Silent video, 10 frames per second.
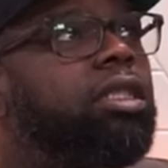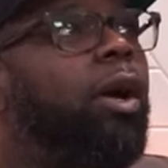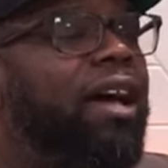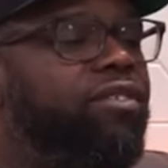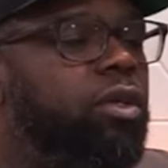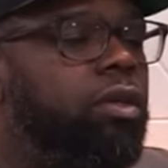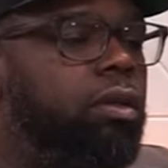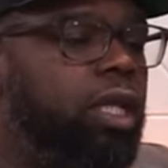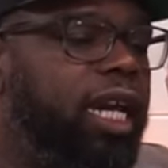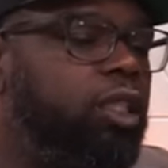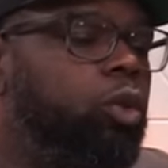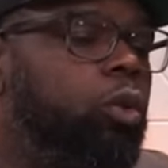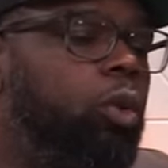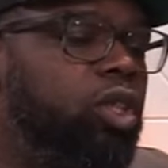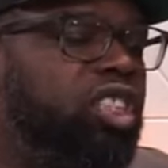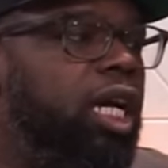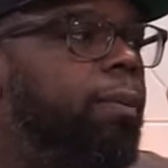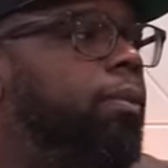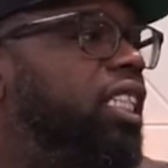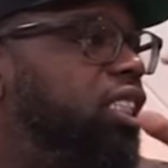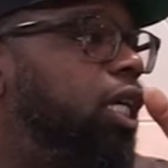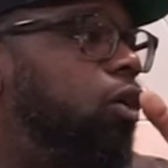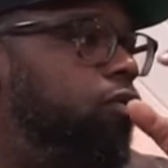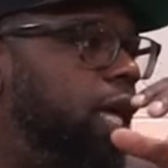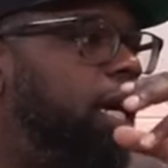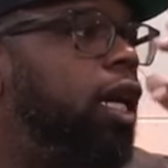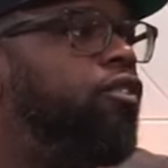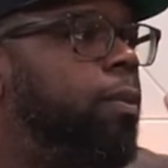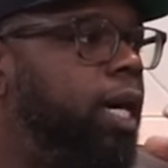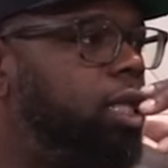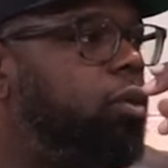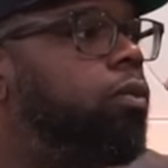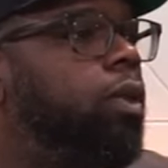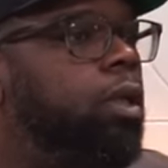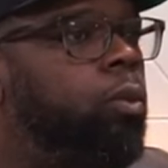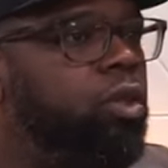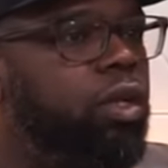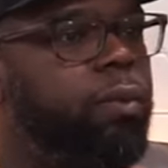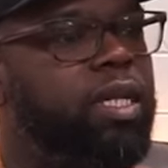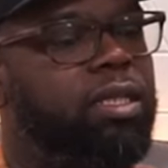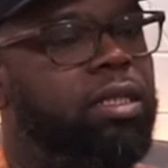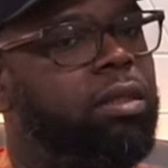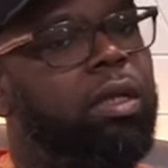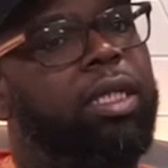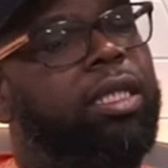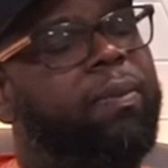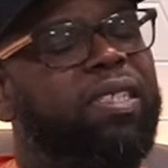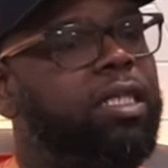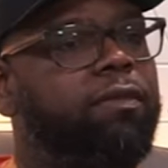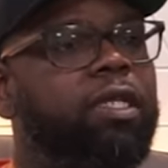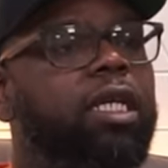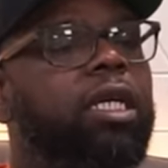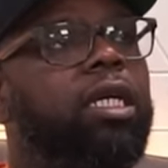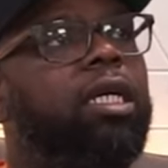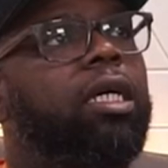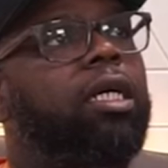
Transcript: so after the actual workshop itself, like everybody um, went through their pieces and all that type of stuff. Mm-hmm.